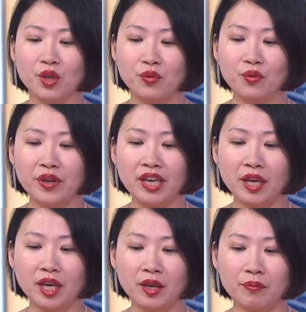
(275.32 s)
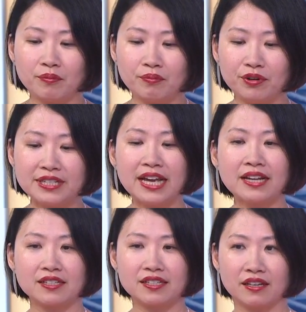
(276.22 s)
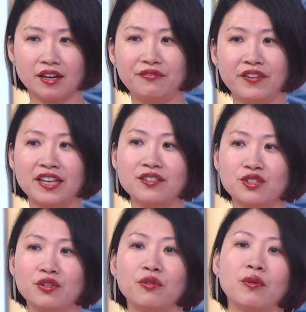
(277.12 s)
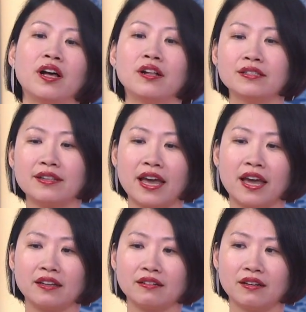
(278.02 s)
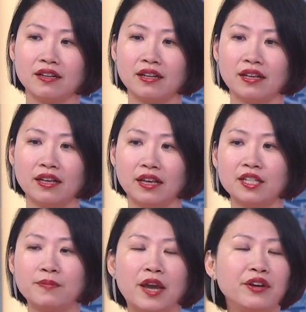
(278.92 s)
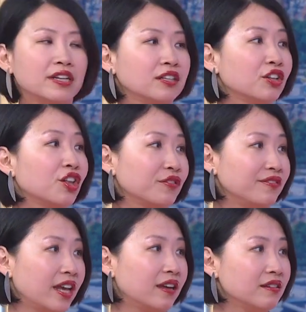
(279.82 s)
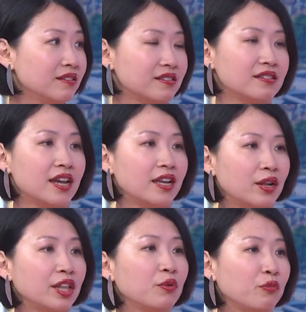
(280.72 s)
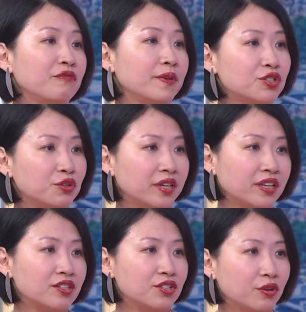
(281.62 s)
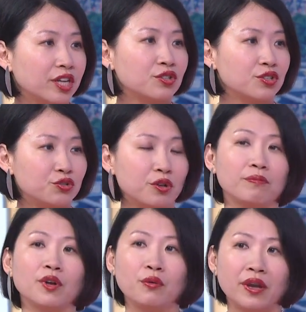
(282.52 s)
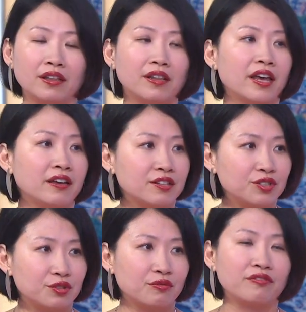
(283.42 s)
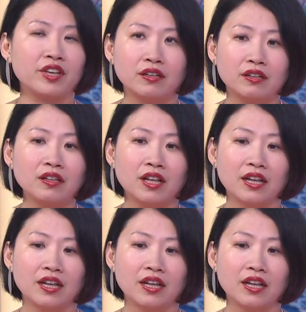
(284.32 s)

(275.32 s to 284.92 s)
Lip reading: we present a face to the world that is buried under a lot of layers. And I think what we've been doing is trying to strip away the layers to reveal